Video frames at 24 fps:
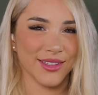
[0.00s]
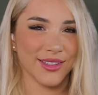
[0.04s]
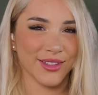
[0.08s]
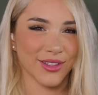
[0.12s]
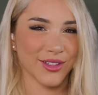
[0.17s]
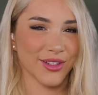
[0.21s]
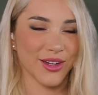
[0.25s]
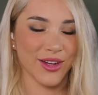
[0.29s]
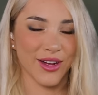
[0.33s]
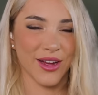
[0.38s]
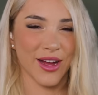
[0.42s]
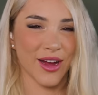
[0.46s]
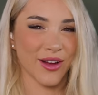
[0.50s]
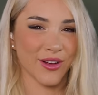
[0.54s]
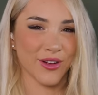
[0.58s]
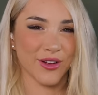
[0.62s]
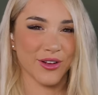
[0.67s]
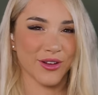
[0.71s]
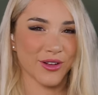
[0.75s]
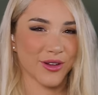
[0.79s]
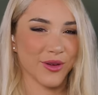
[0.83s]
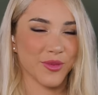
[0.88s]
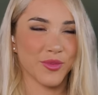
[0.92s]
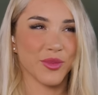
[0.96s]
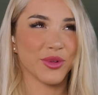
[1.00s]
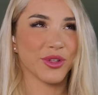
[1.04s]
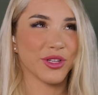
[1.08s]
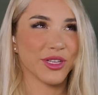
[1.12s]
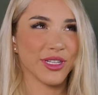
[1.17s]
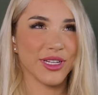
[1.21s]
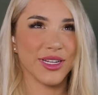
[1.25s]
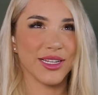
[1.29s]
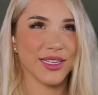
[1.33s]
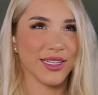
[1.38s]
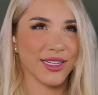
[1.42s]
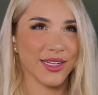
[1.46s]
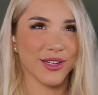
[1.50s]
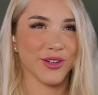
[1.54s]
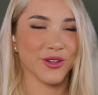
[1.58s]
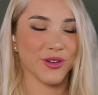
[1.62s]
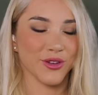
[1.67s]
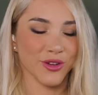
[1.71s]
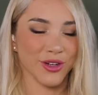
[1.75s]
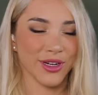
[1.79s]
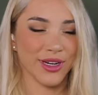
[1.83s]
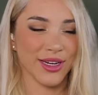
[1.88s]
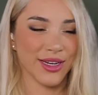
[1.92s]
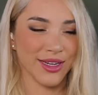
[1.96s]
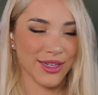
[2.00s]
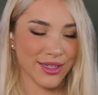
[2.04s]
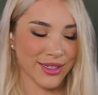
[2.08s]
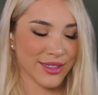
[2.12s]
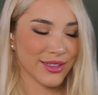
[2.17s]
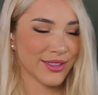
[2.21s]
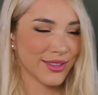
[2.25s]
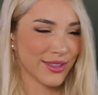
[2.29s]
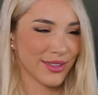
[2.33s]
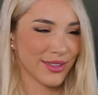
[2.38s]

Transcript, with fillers: I, I completely agree.